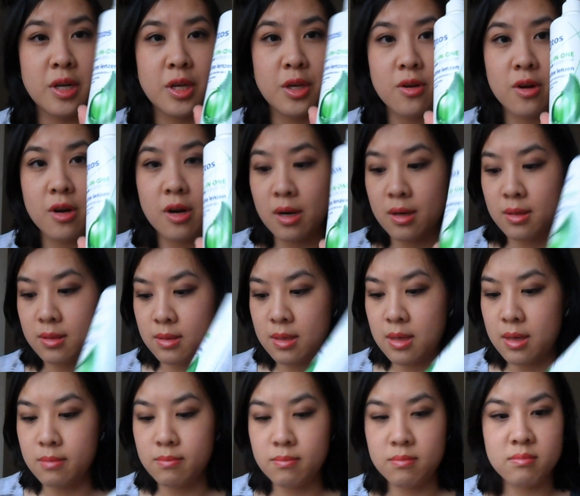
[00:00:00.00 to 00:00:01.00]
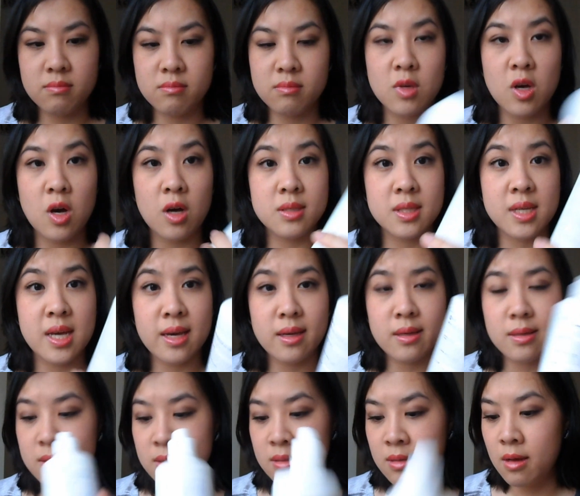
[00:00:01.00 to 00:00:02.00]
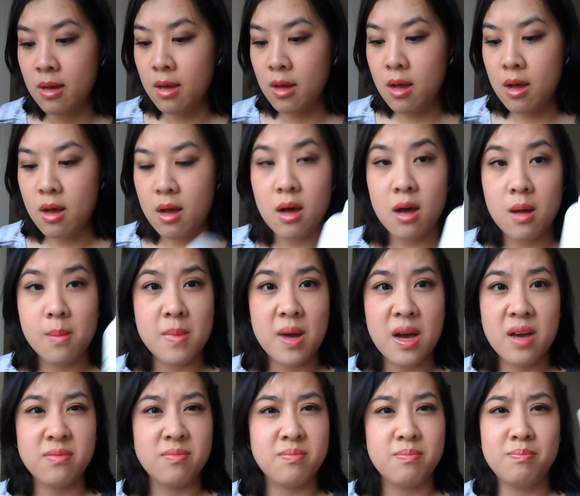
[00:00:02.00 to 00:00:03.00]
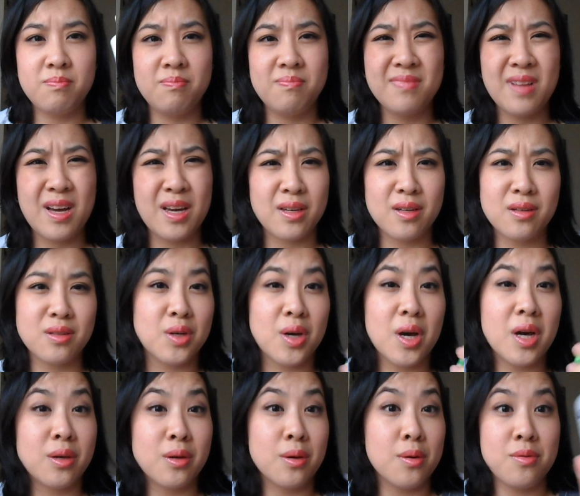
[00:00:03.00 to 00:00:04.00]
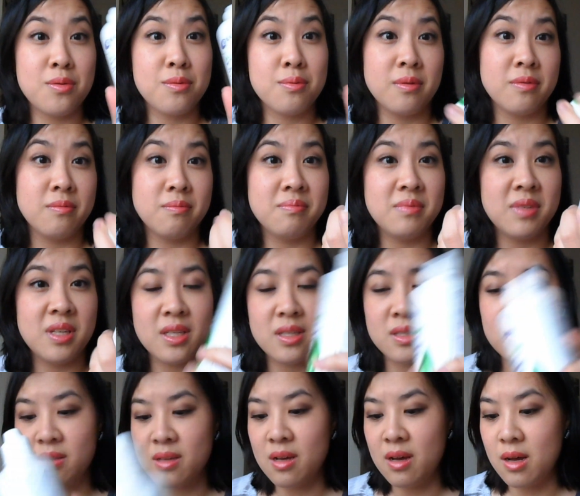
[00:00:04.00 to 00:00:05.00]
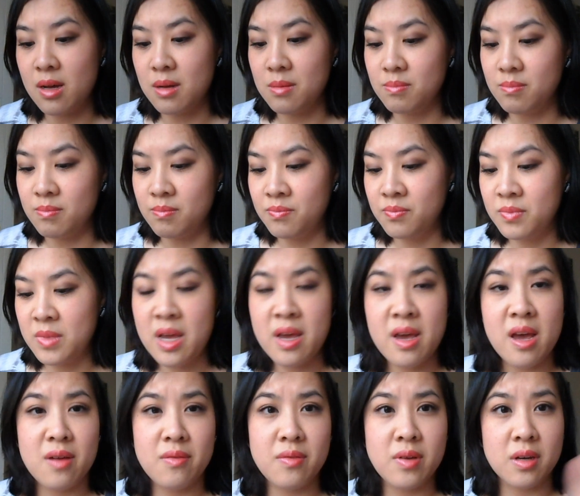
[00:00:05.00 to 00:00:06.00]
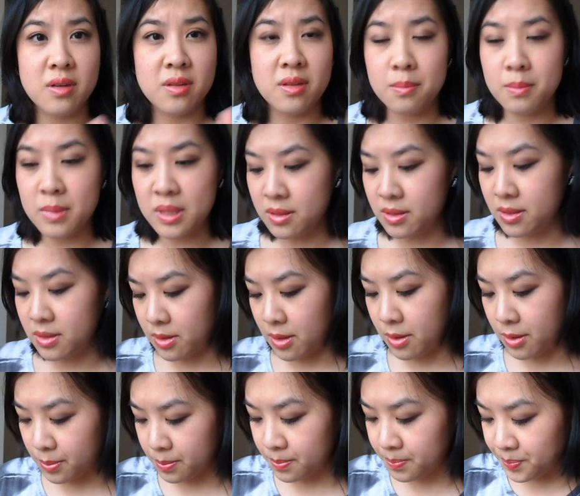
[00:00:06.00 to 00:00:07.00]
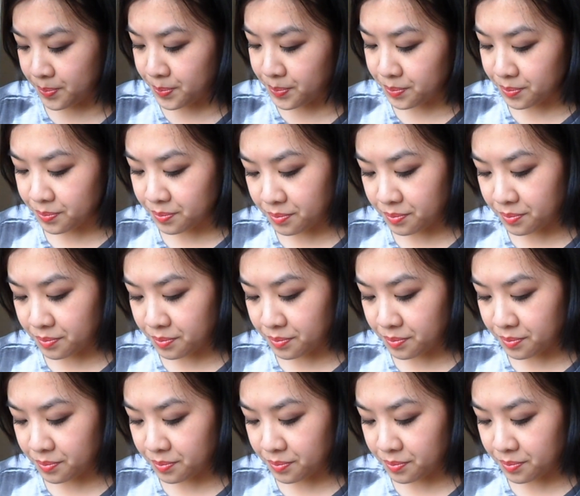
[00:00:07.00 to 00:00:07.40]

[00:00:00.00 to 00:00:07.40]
for your contacts. I go through these every other month, so